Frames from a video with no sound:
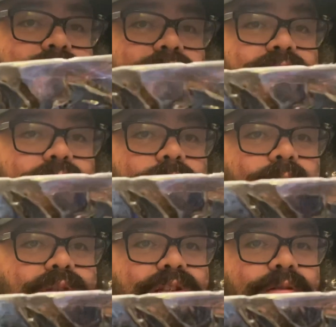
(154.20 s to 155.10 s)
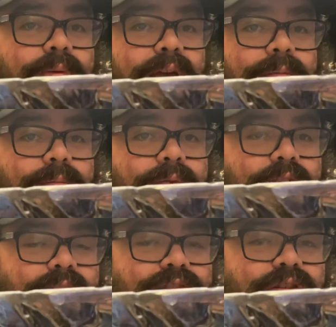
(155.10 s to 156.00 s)
the two
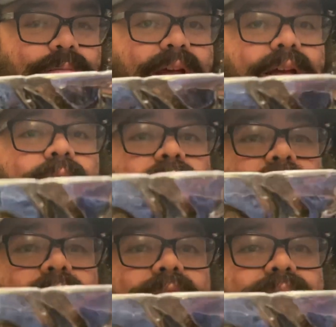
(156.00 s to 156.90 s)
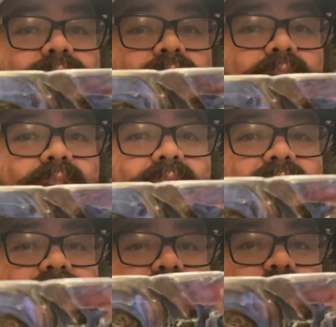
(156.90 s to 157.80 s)
batarangs,
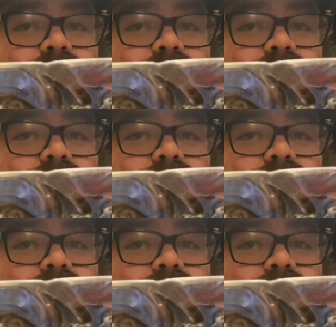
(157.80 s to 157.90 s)
and you've